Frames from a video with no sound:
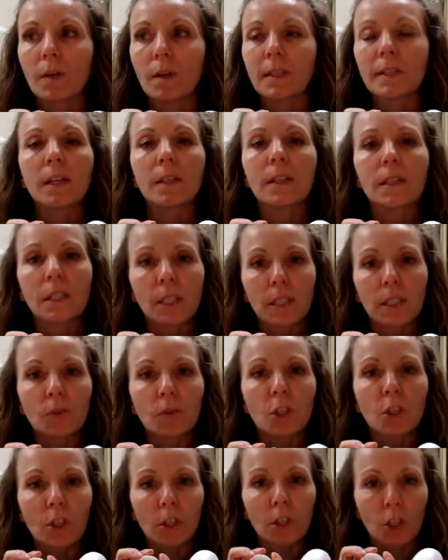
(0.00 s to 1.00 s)

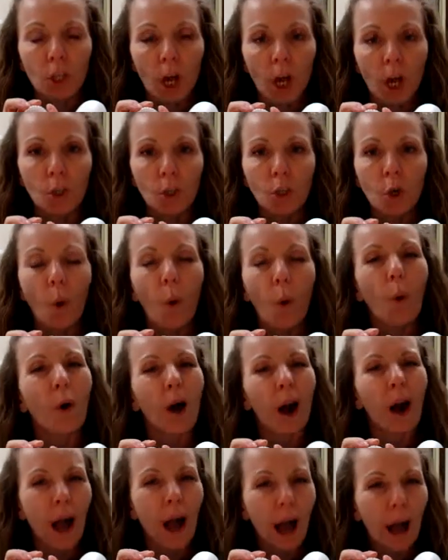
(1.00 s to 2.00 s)
sensitive to the touch or
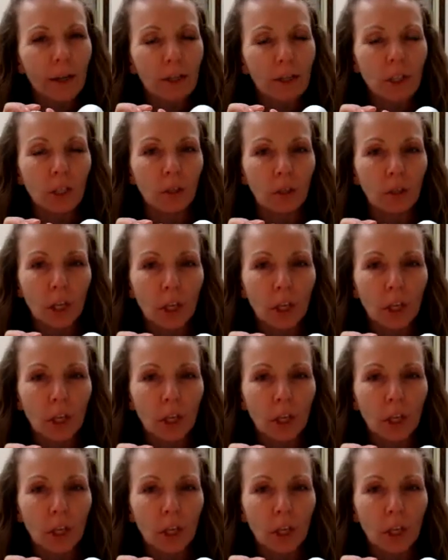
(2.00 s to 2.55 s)
hot to the